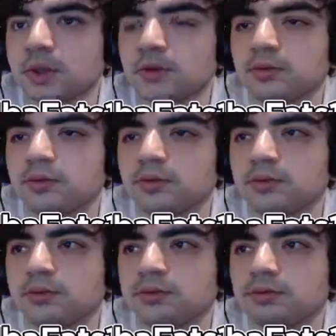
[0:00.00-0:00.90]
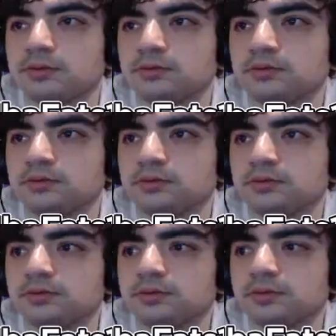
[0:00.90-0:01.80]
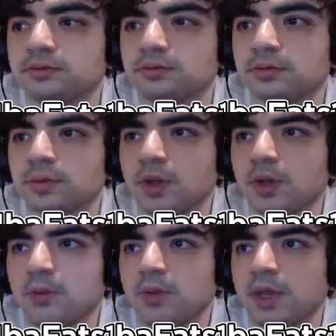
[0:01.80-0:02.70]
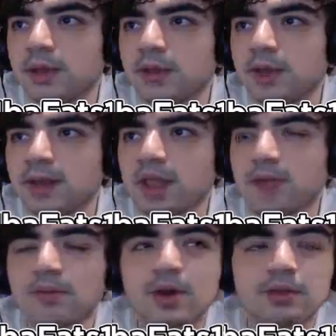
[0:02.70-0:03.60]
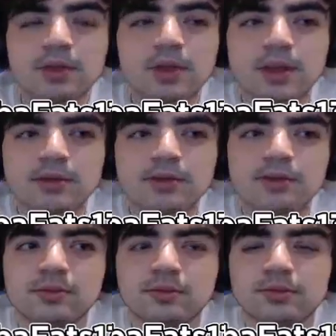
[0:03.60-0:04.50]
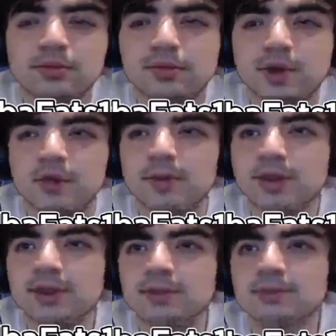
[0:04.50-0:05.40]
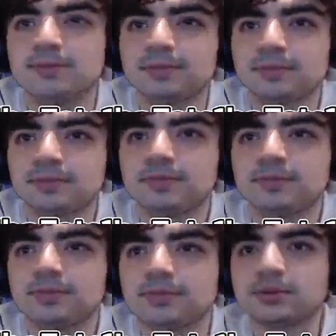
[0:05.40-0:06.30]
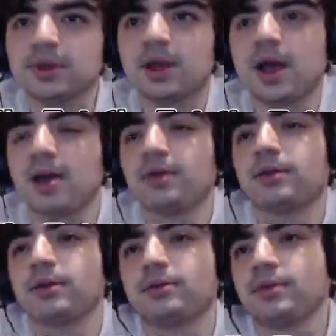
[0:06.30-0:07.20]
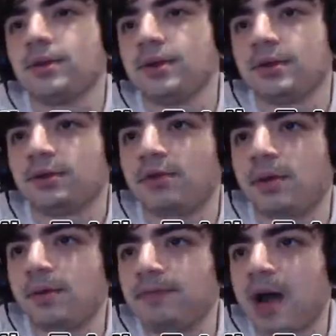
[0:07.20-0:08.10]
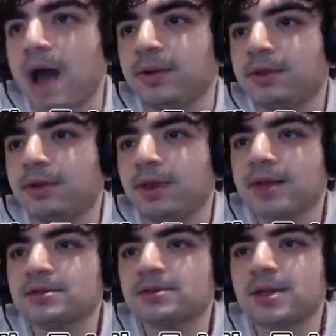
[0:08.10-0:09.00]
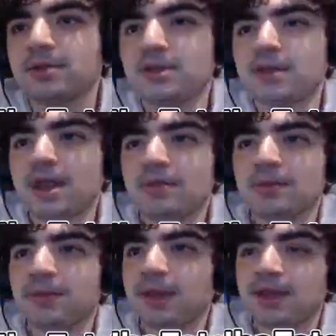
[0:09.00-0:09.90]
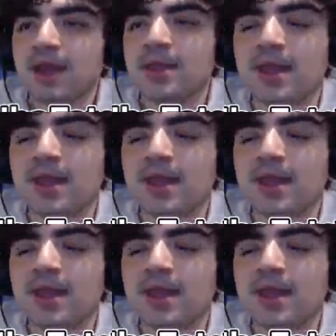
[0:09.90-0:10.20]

Now it's down to eight on the lob, and the Jazz. Yeah, Jazz have what? They're like 12 and like I don't know. 12 and 5 in their last 17 games, something like that.